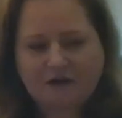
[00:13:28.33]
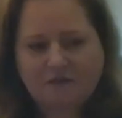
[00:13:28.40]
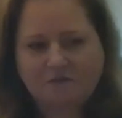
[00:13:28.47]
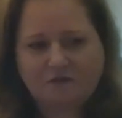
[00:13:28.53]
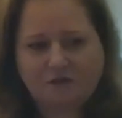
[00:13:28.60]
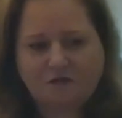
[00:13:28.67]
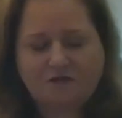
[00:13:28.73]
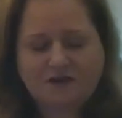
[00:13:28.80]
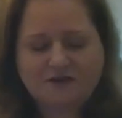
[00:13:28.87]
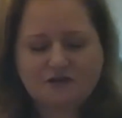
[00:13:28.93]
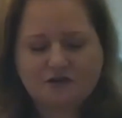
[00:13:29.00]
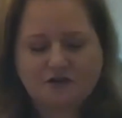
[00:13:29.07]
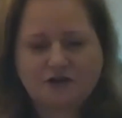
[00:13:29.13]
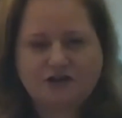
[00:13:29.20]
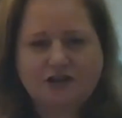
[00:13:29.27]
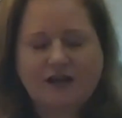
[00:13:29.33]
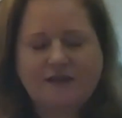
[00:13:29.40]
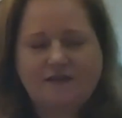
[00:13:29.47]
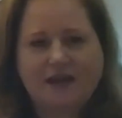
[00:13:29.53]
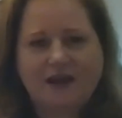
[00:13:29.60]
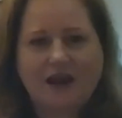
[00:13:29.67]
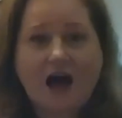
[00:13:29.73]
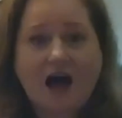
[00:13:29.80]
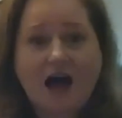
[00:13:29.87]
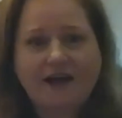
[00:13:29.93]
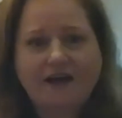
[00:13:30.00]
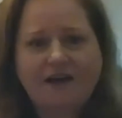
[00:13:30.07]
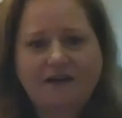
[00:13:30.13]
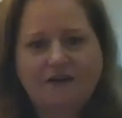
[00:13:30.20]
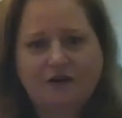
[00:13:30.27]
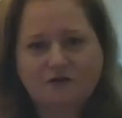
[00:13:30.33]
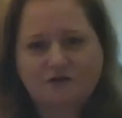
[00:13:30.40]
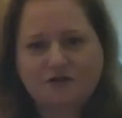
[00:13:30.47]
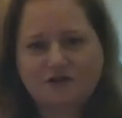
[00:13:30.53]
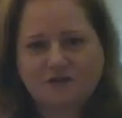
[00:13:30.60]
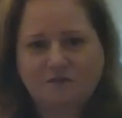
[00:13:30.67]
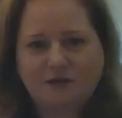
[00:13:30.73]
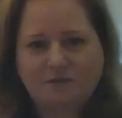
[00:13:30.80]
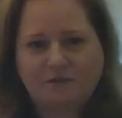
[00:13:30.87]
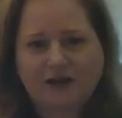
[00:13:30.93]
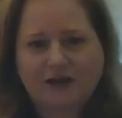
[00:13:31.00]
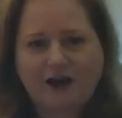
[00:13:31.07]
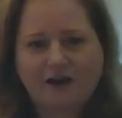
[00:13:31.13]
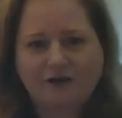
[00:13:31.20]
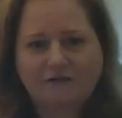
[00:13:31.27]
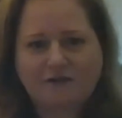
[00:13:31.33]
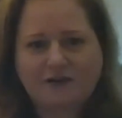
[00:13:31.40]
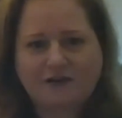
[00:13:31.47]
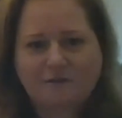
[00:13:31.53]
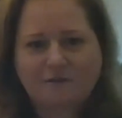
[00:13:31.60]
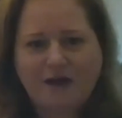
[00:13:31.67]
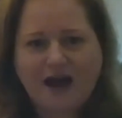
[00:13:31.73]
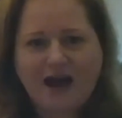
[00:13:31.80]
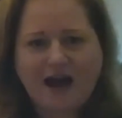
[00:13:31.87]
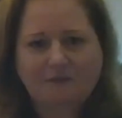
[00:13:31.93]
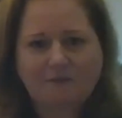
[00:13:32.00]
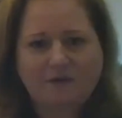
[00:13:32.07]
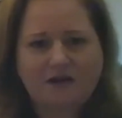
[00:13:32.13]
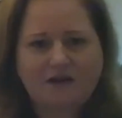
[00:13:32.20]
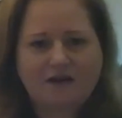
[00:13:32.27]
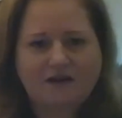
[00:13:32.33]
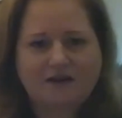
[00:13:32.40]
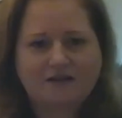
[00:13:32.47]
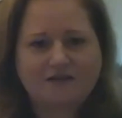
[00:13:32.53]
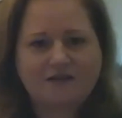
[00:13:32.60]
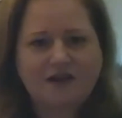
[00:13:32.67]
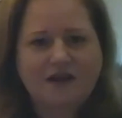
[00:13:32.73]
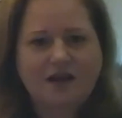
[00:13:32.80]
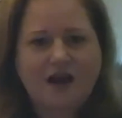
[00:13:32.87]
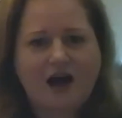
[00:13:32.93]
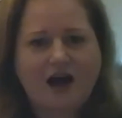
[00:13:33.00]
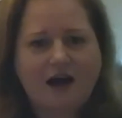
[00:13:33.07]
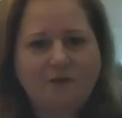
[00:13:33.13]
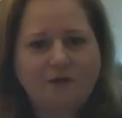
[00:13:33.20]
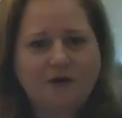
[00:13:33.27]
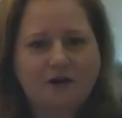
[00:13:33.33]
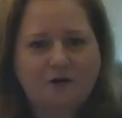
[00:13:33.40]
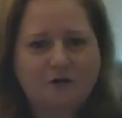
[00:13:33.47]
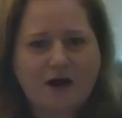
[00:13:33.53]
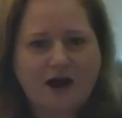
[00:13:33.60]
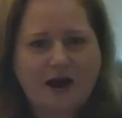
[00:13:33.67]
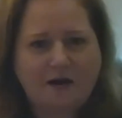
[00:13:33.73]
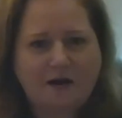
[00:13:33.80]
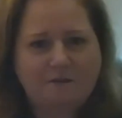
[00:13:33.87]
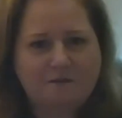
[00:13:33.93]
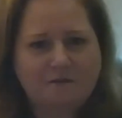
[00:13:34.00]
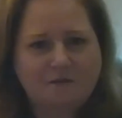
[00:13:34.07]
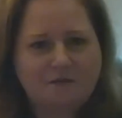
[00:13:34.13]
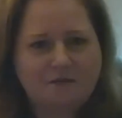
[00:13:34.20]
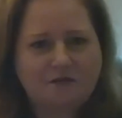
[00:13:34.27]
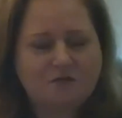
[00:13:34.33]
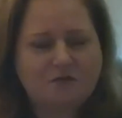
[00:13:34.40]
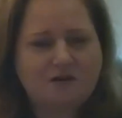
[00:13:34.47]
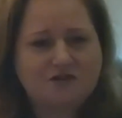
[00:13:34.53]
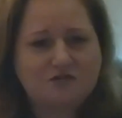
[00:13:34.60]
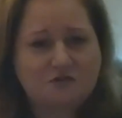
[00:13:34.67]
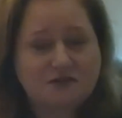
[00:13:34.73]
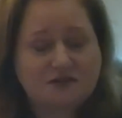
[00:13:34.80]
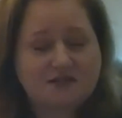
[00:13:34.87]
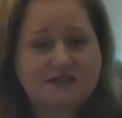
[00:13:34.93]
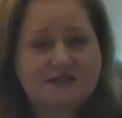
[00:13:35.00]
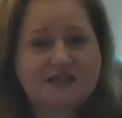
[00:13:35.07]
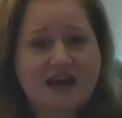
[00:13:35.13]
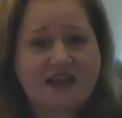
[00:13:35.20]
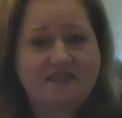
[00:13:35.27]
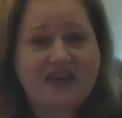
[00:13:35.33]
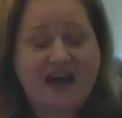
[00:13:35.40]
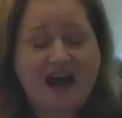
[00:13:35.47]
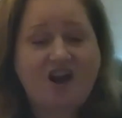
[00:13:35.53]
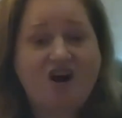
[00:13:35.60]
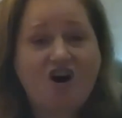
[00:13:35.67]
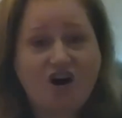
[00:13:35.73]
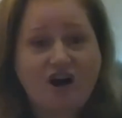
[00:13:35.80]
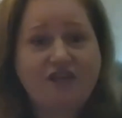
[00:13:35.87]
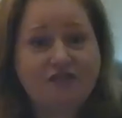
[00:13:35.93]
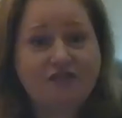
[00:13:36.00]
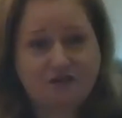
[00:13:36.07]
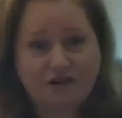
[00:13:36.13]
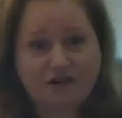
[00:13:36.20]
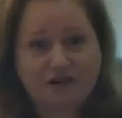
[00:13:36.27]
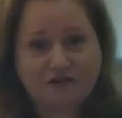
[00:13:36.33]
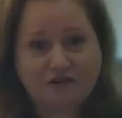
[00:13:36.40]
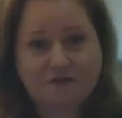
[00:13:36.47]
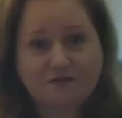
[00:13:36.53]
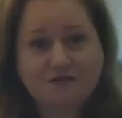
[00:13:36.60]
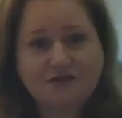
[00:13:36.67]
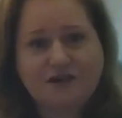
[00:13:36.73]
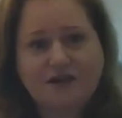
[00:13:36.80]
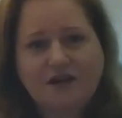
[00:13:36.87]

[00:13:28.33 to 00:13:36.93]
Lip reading: for research, and then I go to the bibliography in the back because I want to grab the resources that that author used,